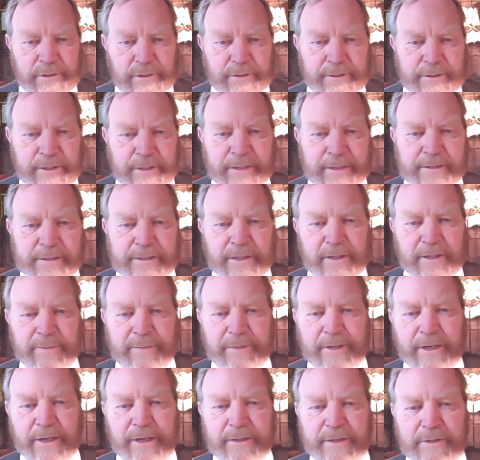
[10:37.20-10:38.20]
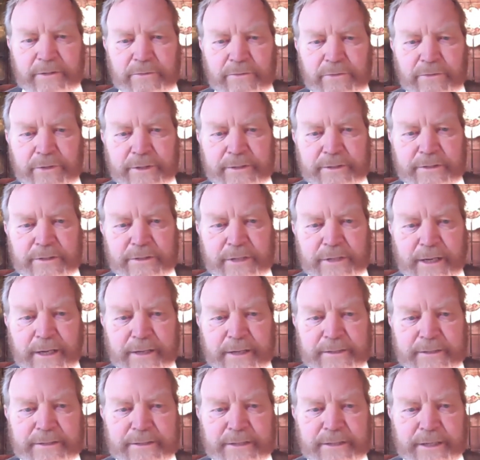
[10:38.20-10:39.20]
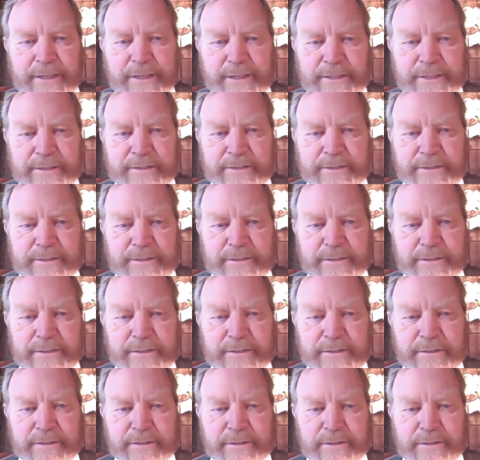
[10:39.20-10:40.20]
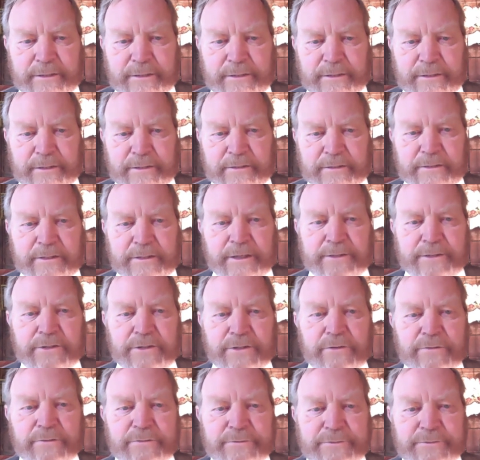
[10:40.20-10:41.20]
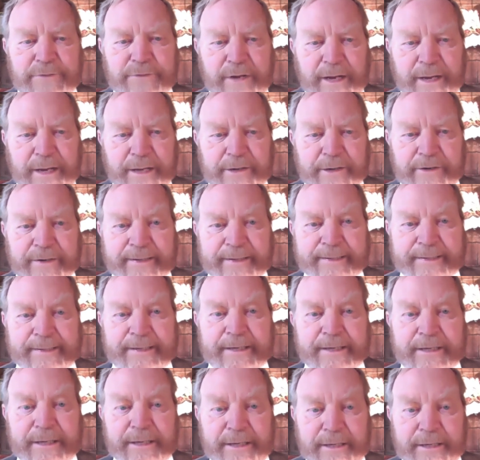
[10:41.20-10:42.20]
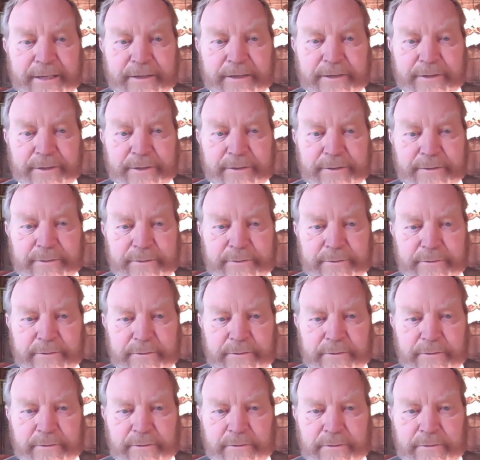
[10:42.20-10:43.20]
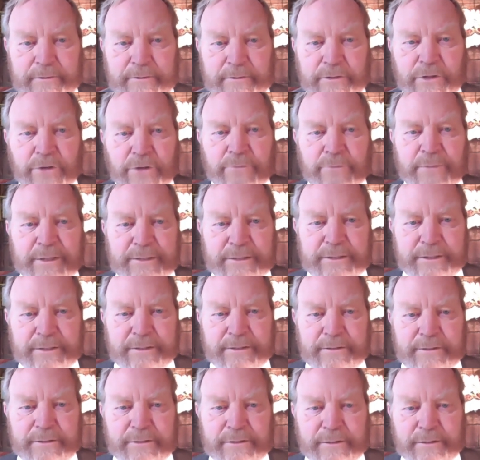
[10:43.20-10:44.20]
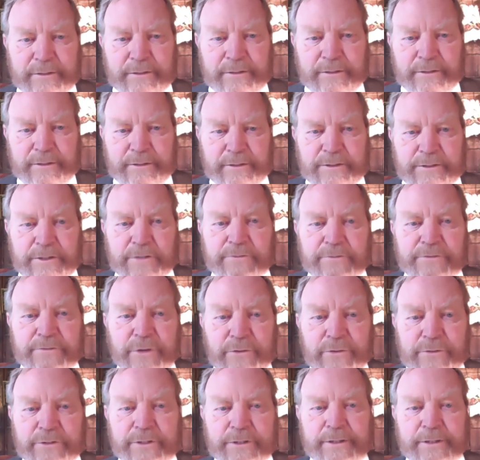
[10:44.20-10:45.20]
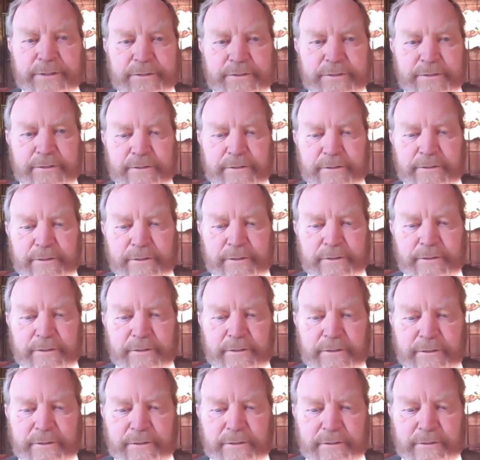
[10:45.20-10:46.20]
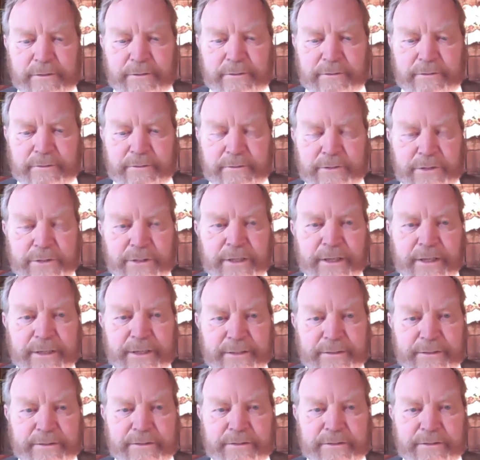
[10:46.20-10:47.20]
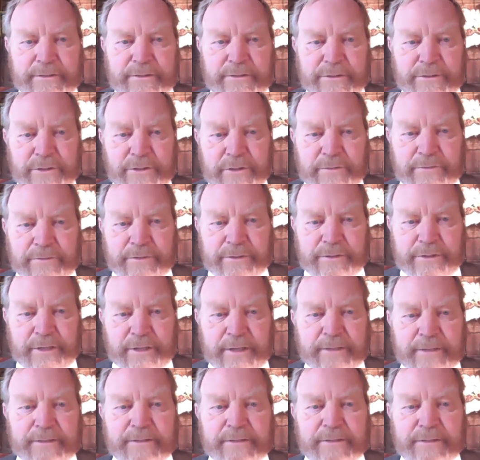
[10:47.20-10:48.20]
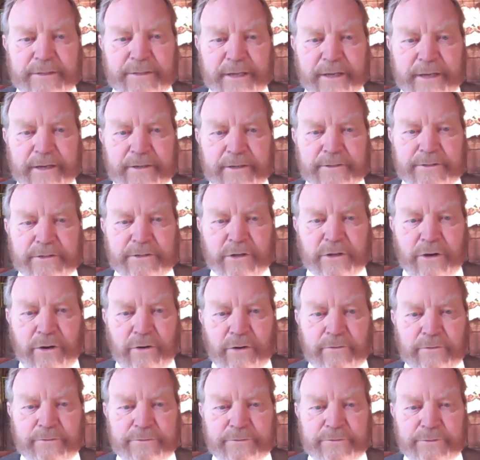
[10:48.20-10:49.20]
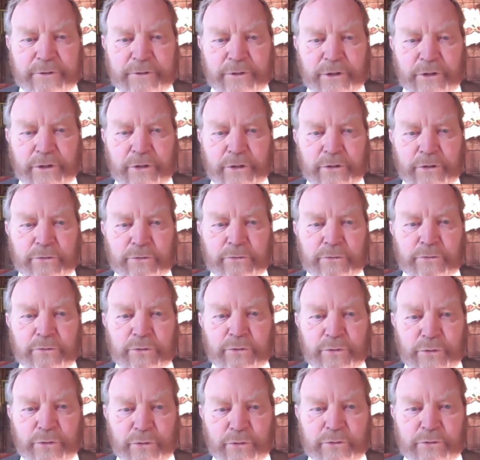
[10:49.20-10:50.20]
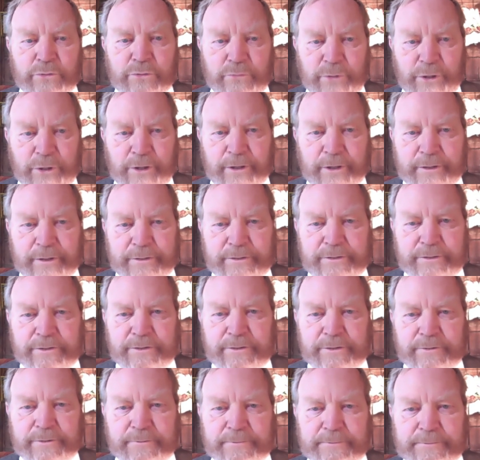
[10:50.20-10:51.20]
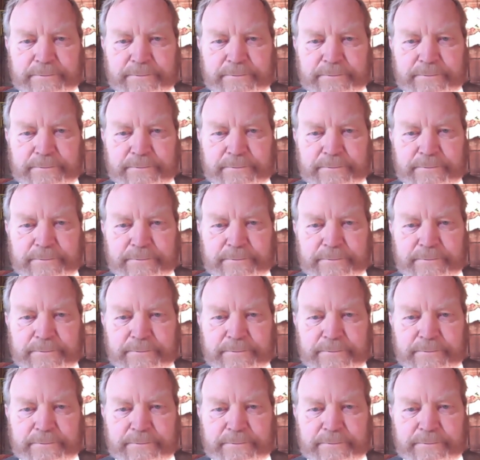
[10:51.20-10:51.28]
And the idea behind the word zealous is set on fire, keen, committed, devoted to his service, zealous of good works.